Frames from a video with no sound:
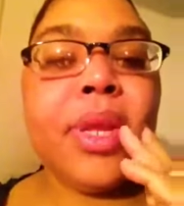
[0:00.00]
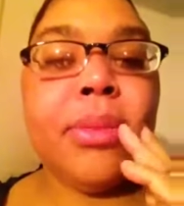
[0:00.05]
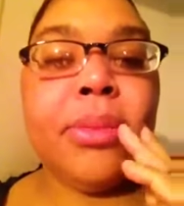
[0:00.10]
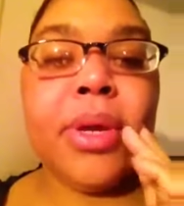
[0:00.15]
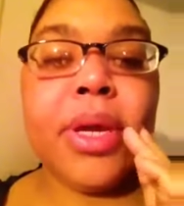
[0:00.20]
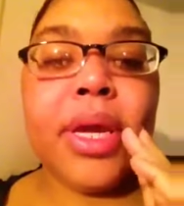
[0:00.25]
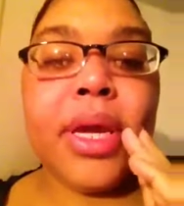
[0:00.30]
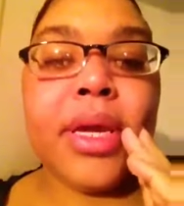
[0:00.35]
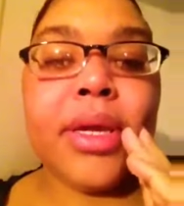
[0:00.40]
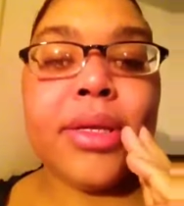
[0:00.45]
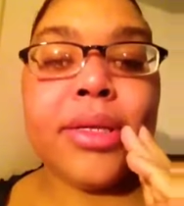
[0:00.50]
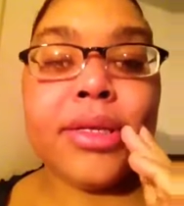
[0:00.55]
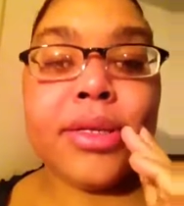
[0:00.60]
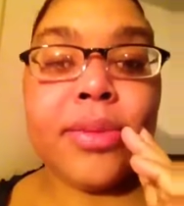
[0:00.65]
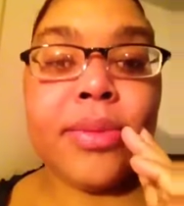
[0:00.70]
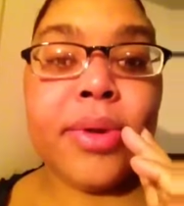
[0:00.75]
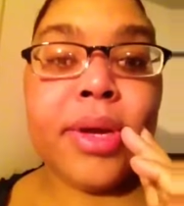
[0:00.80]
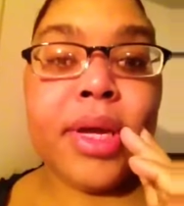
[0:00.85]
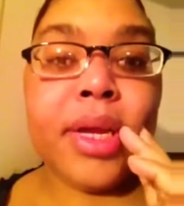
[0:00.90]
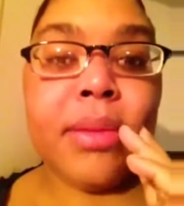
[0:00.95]
but yeah,
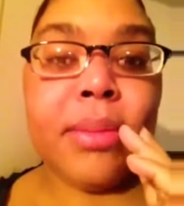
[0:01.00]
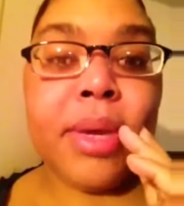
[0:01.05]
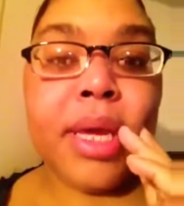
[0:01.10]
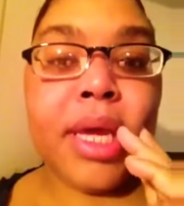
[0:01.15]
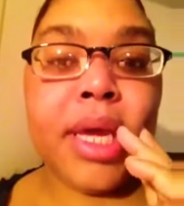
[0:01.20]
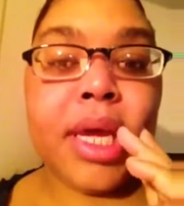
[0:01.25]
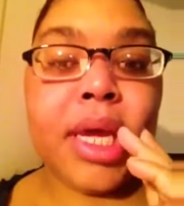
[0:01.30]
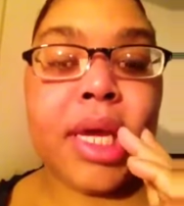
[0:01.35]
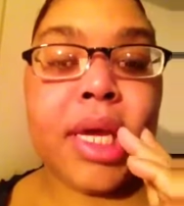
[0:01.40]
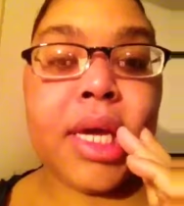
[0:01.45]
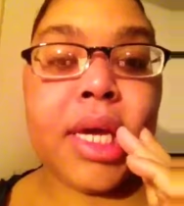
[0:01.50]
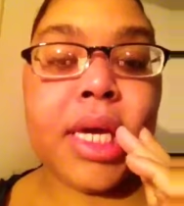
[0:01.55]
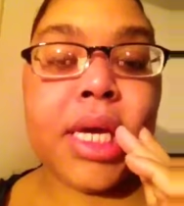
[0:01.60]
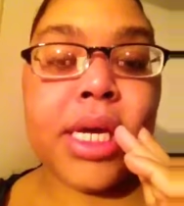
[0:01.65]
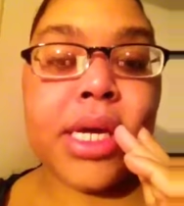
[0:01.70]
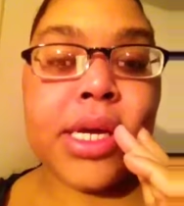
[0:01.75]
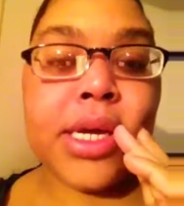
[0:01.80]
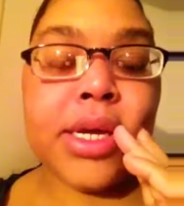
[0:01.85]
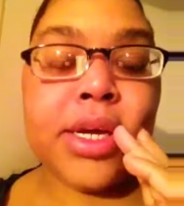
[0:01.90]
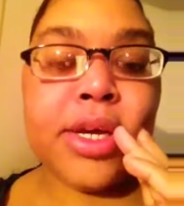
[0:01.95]
so we're gonna make
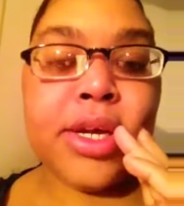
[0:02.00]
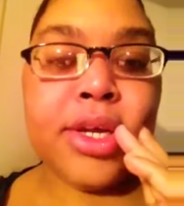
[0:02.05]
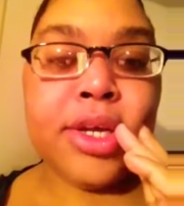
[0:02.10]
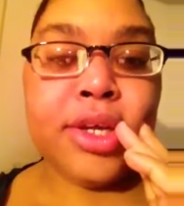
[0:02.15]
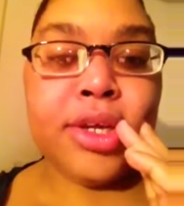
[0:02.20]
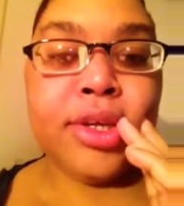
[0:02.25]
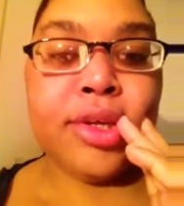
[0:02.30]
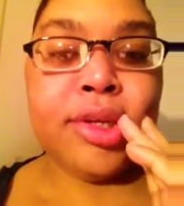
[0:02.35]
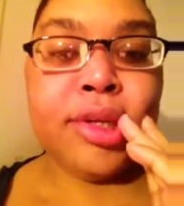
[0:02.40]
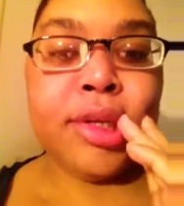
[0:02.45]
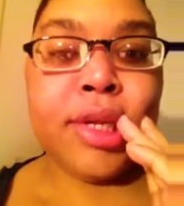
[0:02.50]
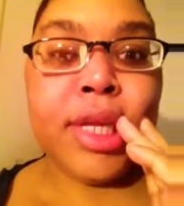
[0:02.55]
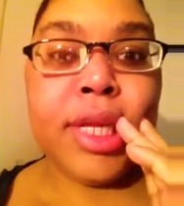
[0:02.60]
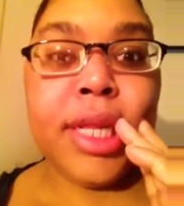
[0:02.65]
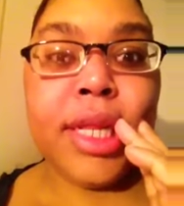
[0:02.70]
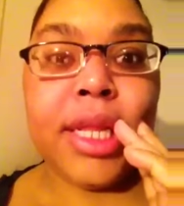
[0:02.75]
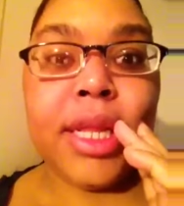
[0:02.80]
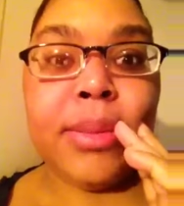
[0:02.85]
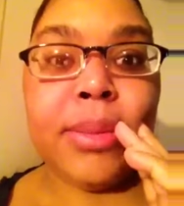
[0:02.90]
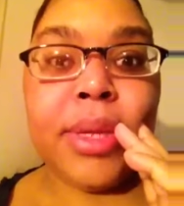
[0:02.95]

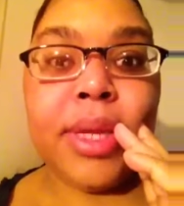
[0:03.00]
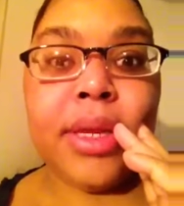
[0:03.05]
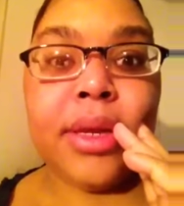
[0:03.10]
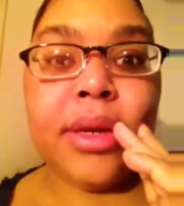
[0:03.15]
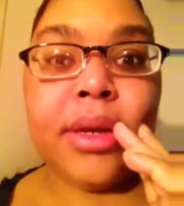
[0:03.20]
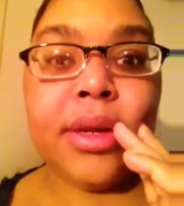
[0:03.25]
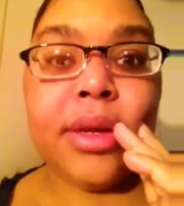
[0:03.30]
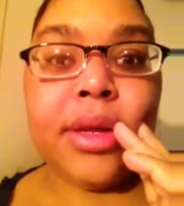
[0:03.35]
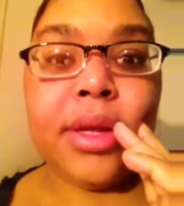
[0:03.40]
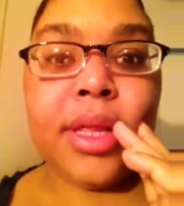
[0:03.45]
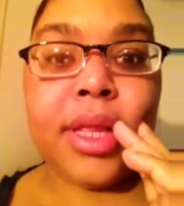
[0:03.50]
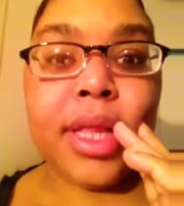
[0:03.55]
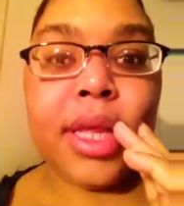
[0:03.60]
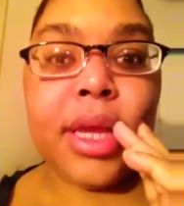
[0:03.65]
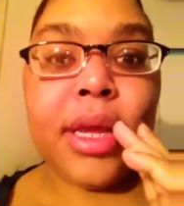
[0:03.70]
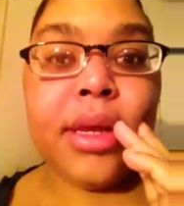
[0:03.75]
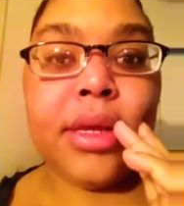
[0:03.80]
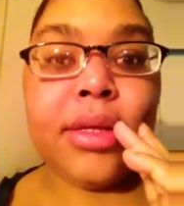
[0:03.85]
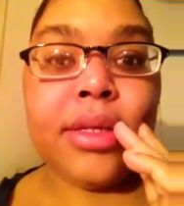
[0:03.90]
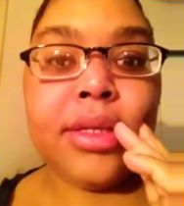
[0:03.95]
lemon
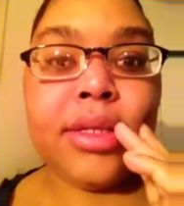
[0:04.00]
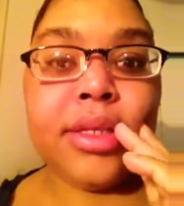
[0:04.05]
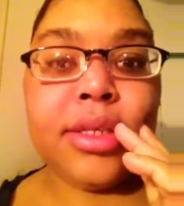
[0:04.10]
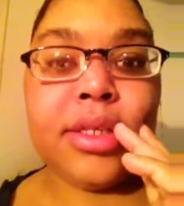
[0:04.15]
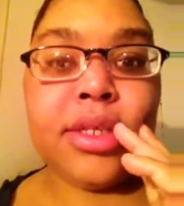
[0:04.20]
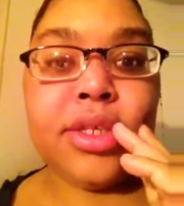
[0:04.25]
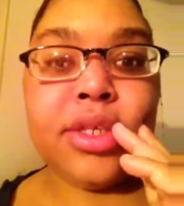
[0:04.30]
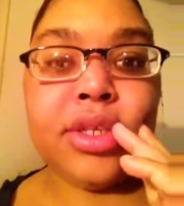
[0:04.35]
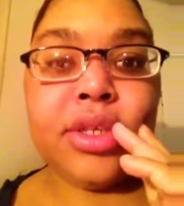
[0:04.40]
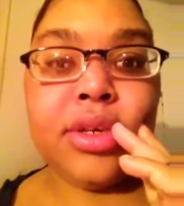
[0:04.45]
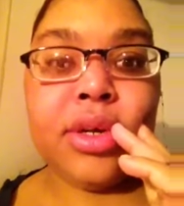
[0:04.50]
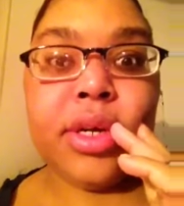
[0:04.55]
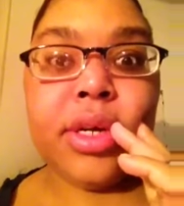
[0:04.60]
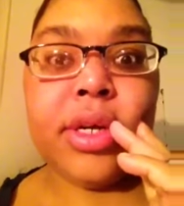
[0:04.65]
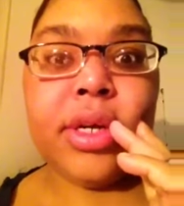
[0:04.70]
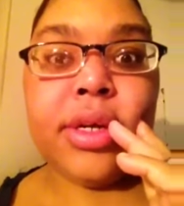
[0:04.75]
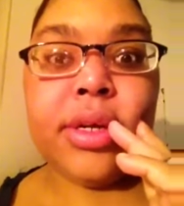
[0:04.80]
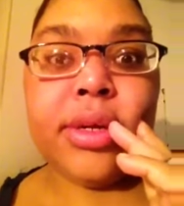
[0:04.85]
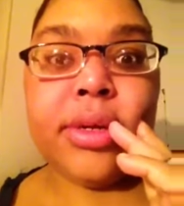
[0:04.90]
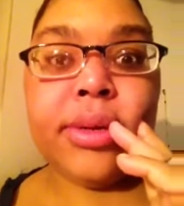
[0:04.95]
glazed
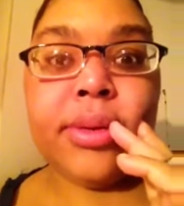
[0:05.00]
shrimp.